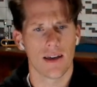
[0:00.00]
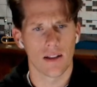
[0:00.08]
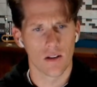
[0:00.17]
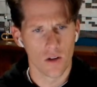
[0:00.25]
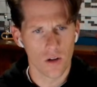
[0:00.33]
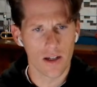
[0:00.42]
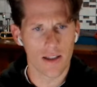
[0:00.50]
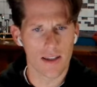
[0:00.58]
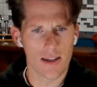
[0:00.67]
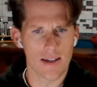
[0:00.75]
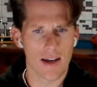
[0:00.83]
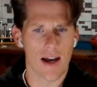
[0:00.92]
and look at
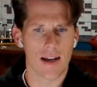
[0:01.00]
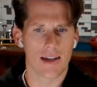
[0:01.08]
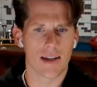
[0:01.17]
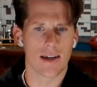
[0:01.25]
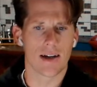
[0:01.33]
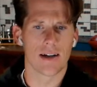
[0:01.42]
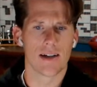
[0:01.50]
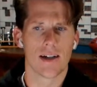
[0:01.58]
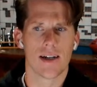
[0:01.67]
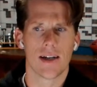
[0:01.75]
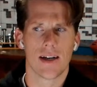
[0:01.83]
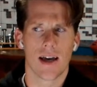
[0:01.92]
this idea
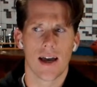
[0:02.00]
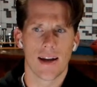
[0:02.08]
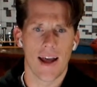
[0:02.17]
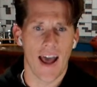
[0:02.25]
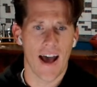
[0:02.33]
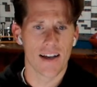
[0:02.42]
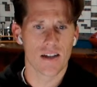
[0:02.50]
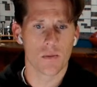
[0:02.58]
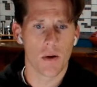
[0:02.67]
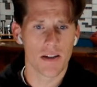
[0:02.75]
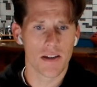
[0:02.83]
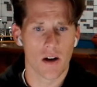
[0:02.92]
and
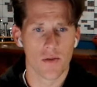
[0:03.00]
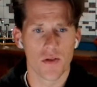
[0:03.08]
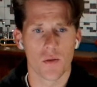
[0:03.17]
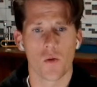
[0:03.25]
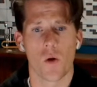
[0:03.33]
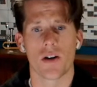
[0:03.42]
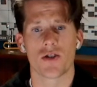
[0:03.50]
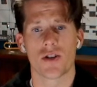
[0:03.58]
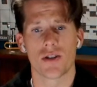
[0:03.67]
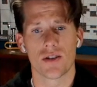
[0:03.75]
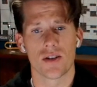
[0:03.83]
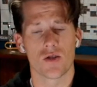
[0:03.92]
ask myself some
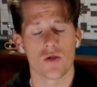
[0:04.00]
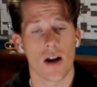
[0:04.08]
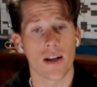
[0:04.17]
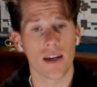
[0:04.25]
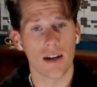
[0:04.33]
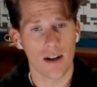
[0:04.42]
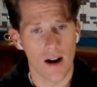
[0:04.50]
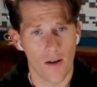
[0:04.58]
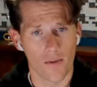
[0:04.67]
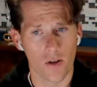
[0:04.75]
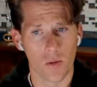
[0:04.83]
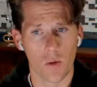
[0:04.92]
questions and try to get
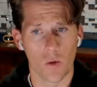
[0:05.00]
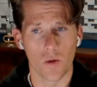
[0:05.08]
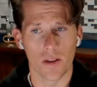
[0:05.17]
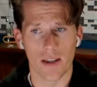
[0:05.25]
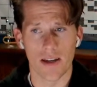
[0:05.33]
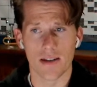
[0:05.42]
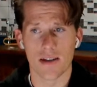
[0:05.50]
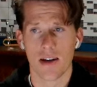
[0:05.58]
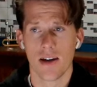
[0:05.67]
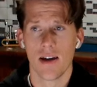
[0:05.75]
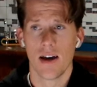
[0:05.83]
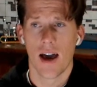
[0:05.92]
comfortable with this.
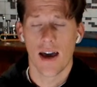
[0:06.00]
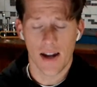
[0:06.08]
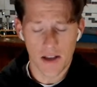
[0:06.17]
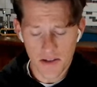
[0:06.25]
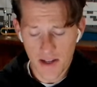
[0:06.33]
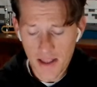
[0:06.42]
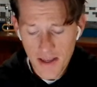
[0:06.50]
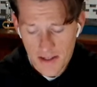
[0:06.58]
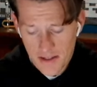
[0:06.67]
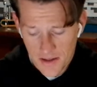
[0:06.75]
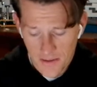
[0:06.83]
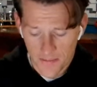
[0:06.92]
And I'll say
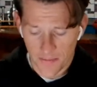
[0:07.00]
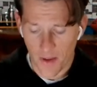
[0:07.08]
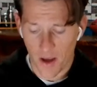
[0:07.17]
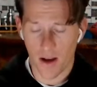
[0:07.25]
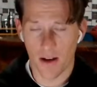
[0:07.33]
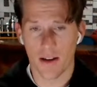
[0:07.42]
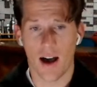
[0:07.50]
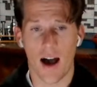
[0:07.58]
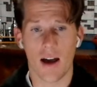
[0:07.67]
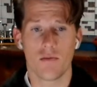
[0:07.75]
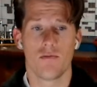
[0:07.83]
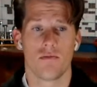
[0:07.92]
this.
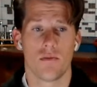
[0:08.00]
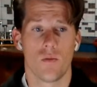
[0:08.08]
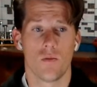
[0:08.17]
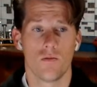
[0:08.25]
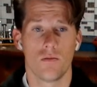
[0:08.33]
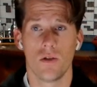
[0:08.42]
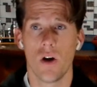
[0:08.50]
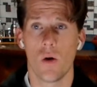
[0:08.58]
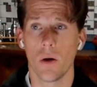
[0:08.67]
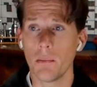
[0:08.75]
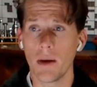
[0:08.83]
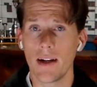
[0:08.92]
I
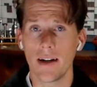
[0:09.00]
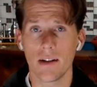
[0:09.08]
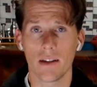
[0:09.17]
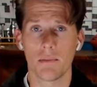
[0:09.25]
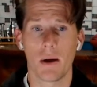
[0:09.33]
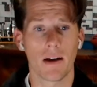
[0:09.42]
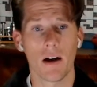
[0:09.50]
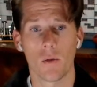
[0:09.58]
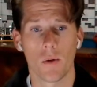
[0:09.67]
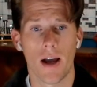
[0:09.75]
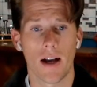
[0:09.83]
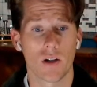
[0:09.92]
know immediately my
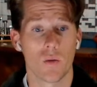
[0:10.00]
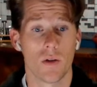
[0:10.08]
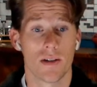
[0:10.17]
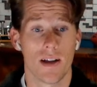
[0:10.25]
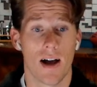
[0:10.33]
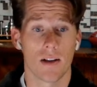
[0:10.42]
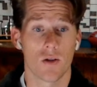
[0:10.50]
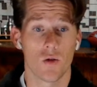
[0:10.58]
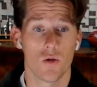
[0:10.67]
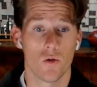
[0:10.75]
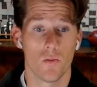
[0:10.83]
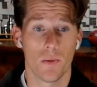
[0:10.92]
gut reaction was not
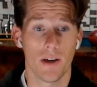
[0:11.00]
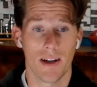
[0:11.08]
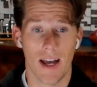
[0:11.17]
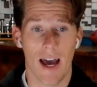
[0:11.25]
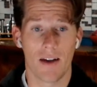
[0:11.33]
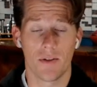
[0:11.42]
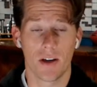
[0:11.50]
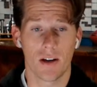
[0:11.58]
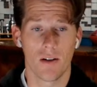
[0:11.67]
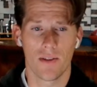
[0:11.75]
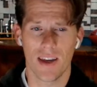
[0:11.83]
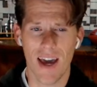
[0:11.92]
to be an
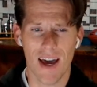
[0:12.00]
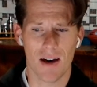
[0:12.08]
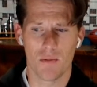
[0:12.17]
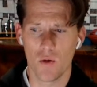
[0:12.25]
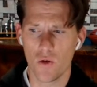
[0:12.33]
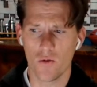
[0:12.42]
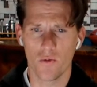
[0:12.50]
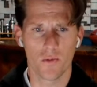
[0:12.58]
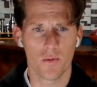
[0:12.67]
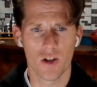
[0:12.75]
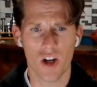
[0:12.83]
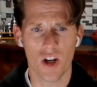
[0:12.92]
advocate of,
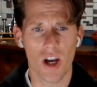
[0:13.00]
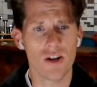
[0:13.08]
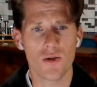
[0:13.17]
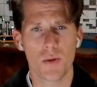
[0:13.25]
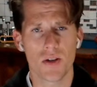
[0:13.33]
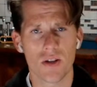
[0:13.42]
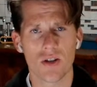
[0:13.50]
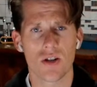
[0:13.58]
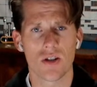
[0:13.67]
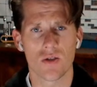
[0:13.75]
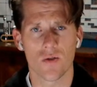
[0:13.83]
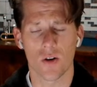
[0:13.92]
change
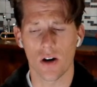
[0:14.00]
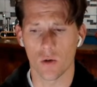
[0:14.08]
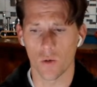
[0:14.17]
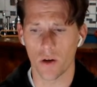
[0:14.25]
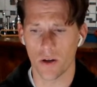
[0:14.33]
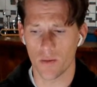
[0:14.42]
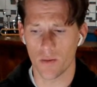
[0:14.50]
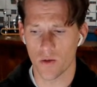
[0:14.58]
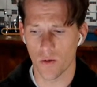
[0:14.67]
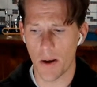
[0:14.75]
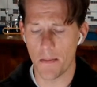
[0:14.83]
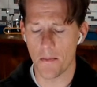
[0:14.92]
positions for Connor Williams,
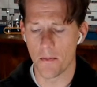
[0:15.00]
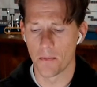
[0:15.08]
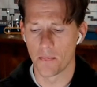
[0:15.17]
right?